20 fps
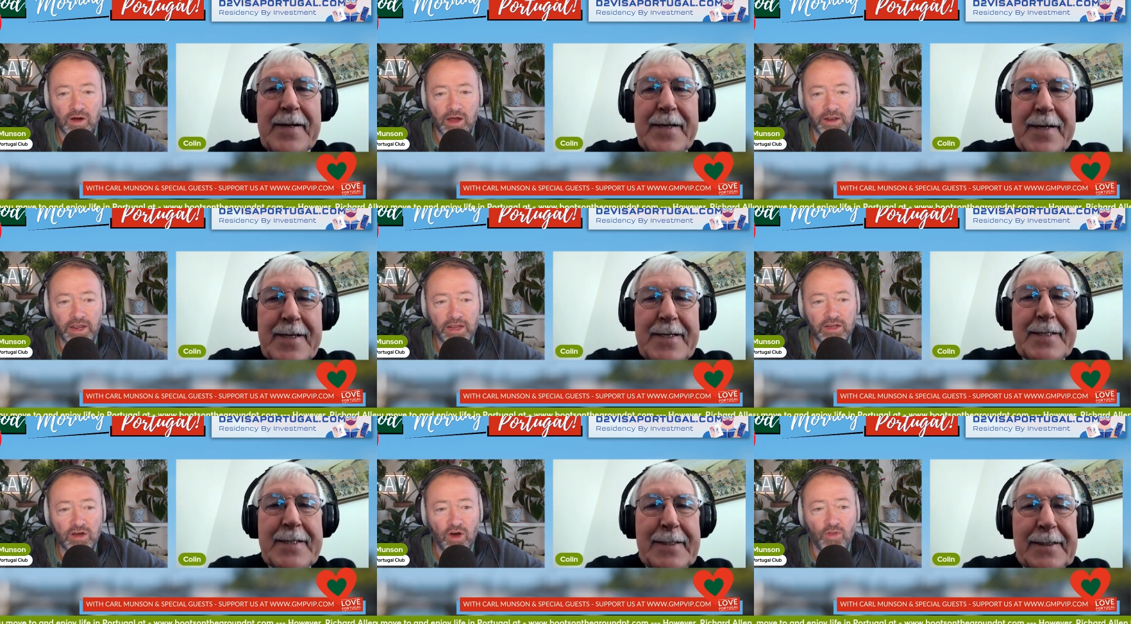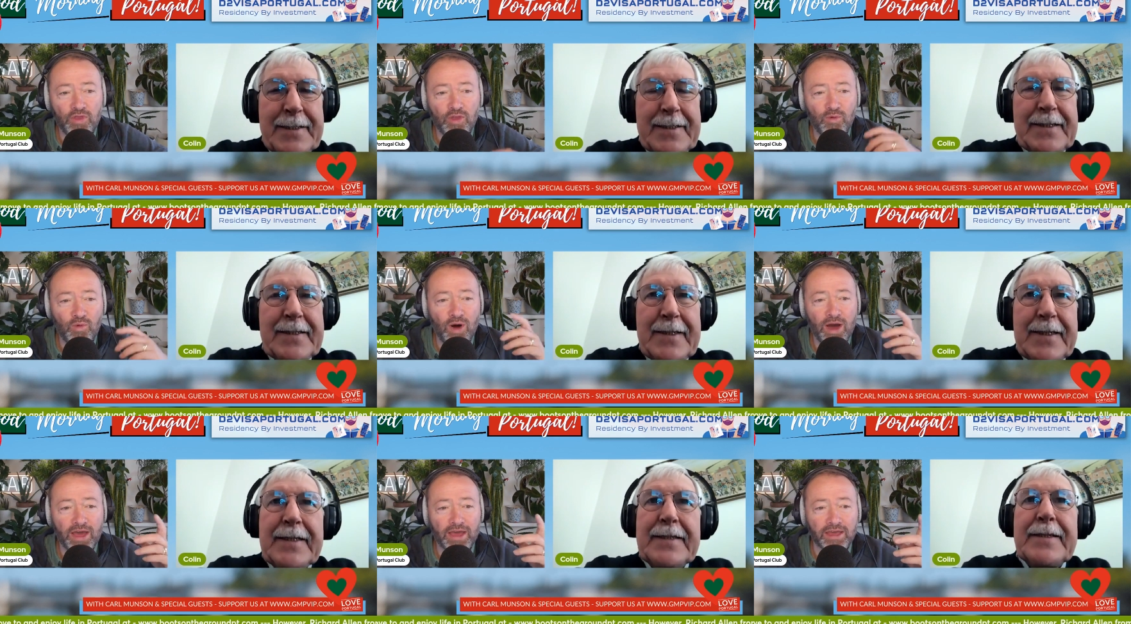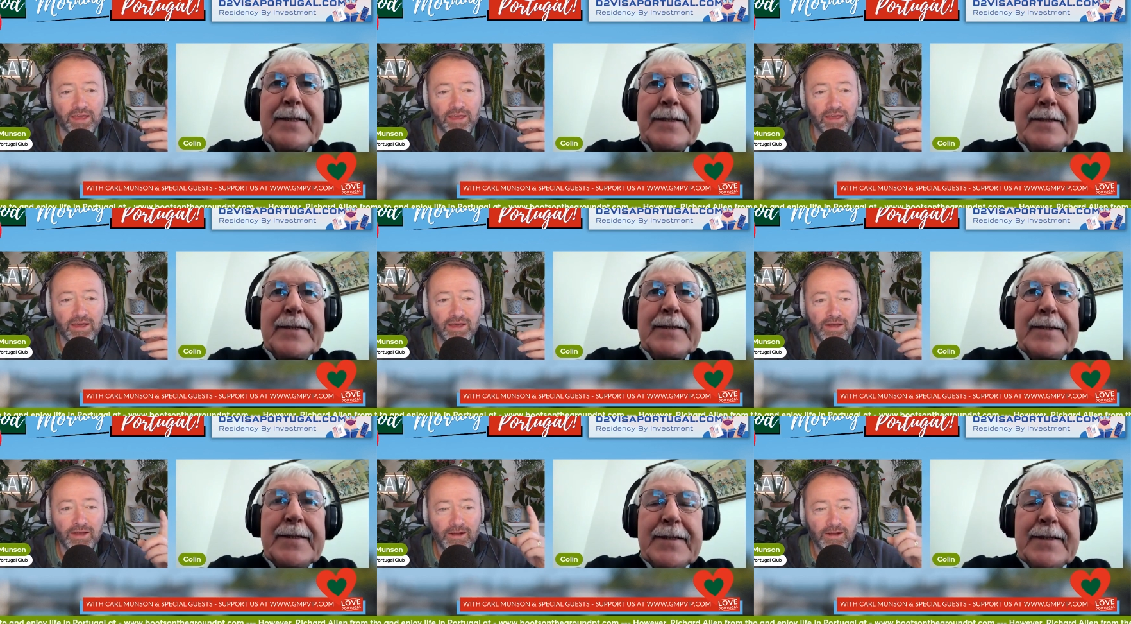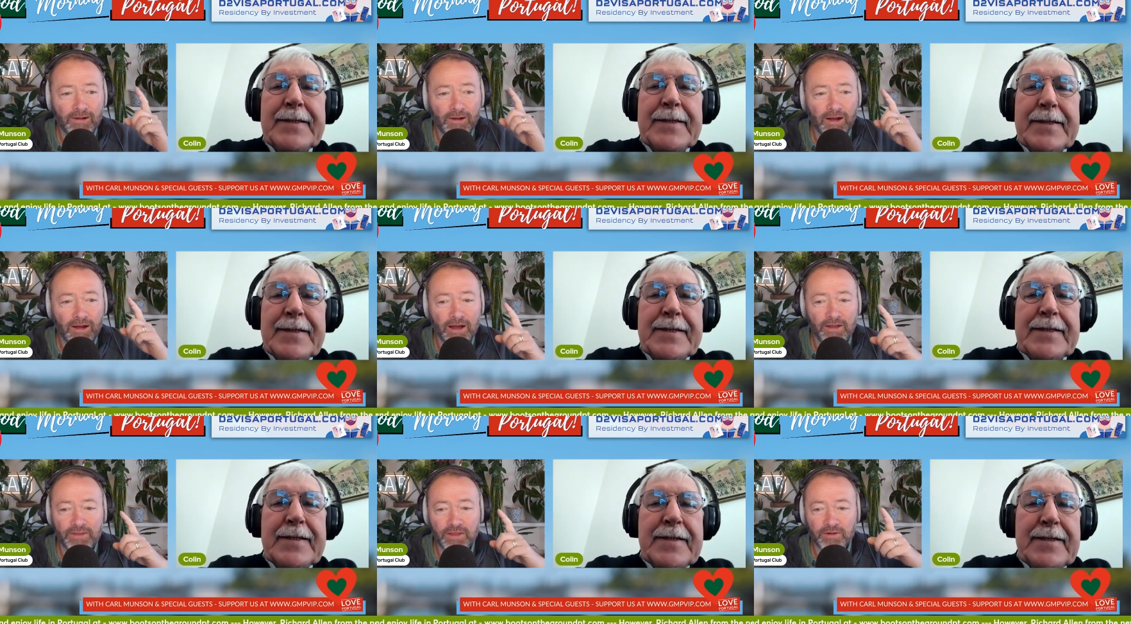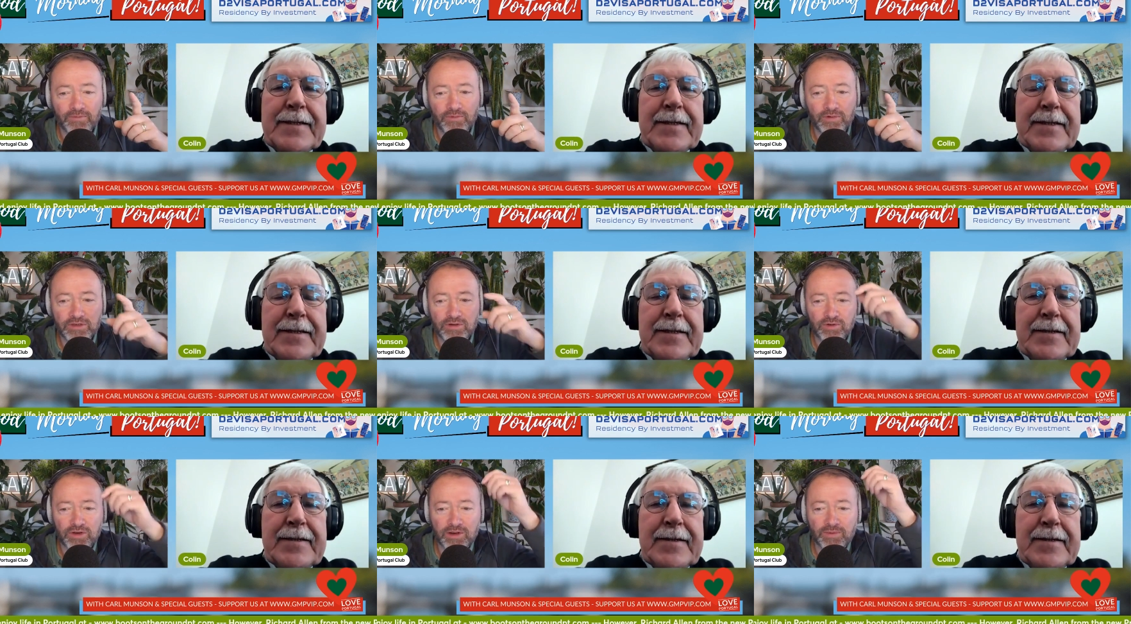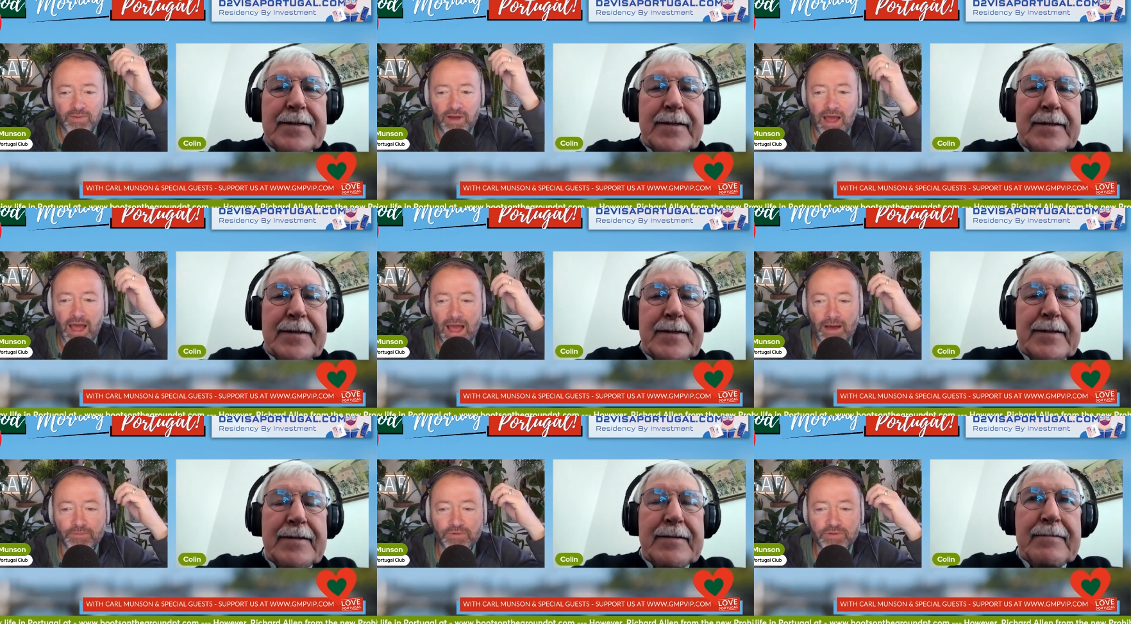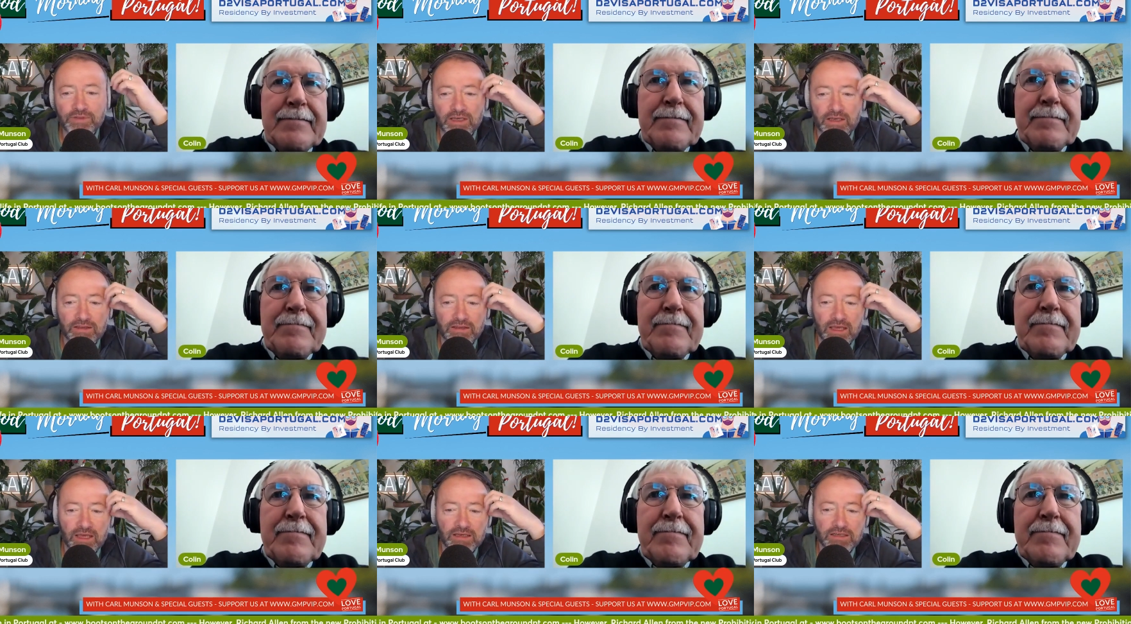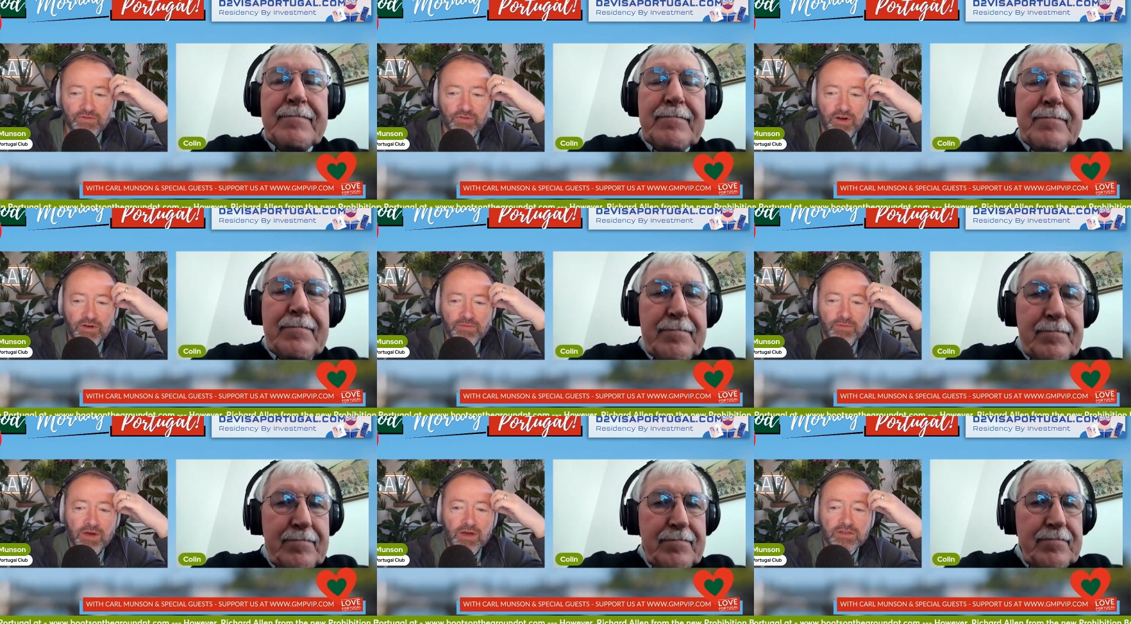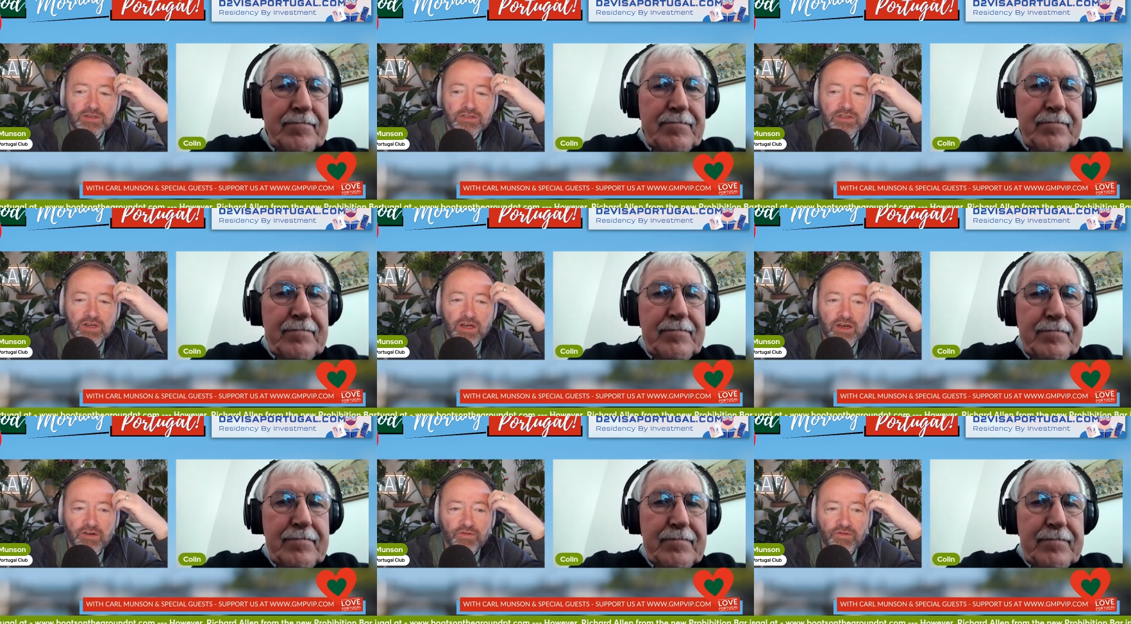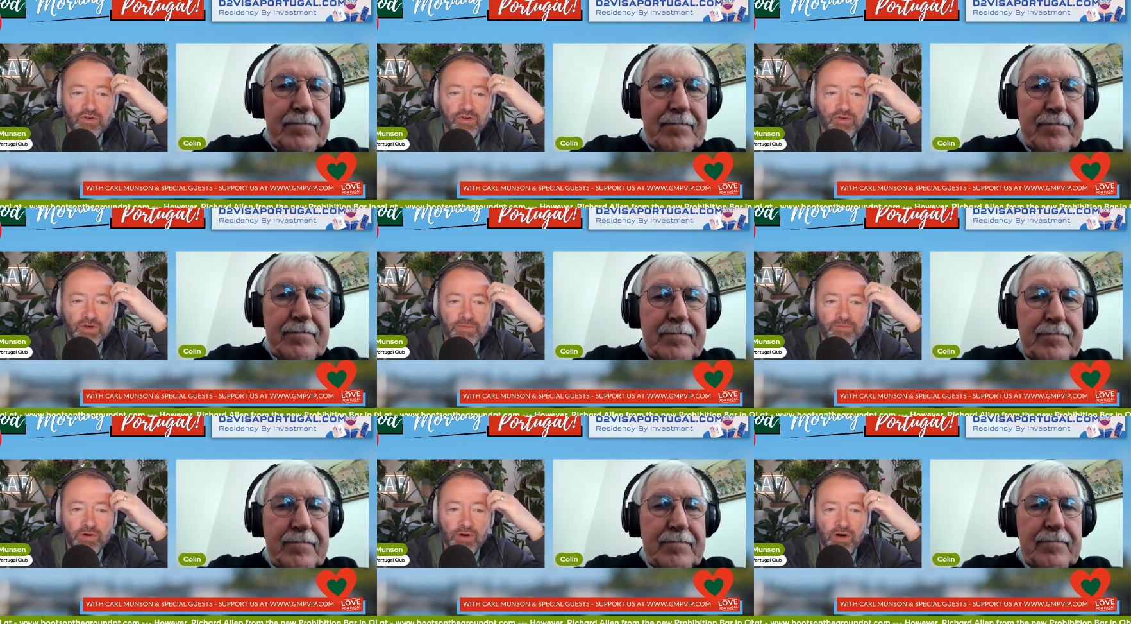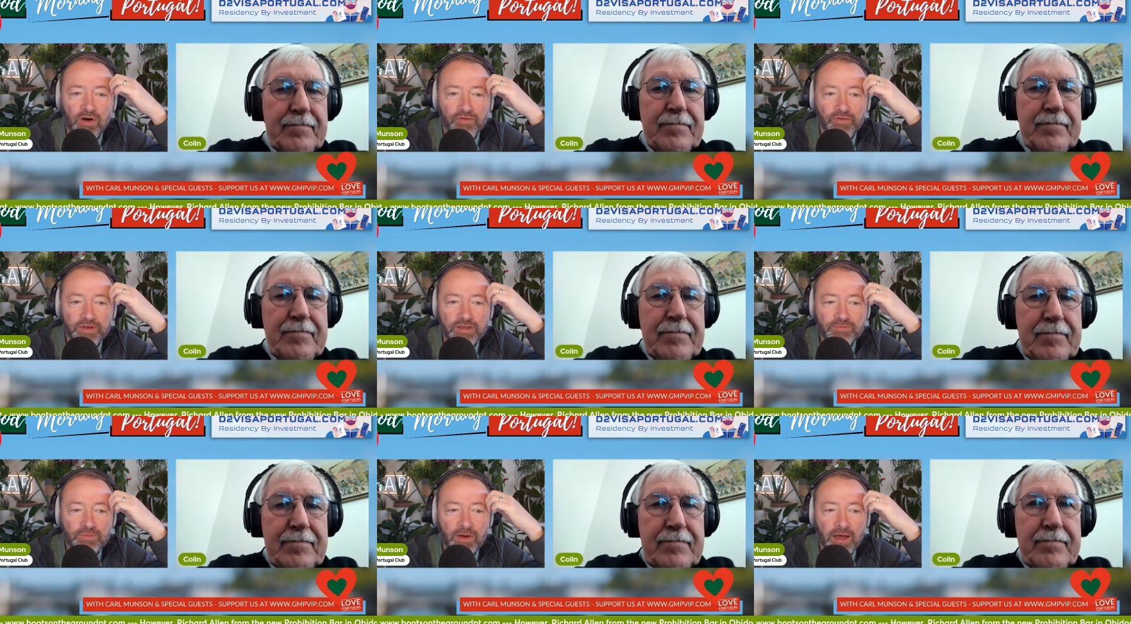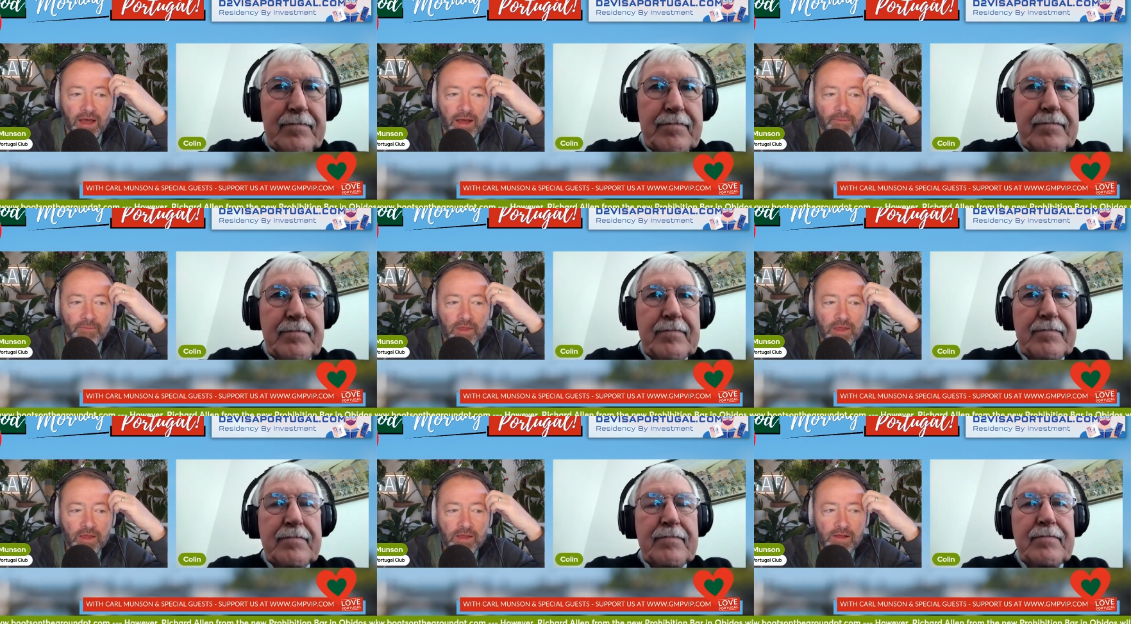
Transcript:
Speaker 1: And on the way, and we're talking about apps here. Thanks very much for your input on this, Pam.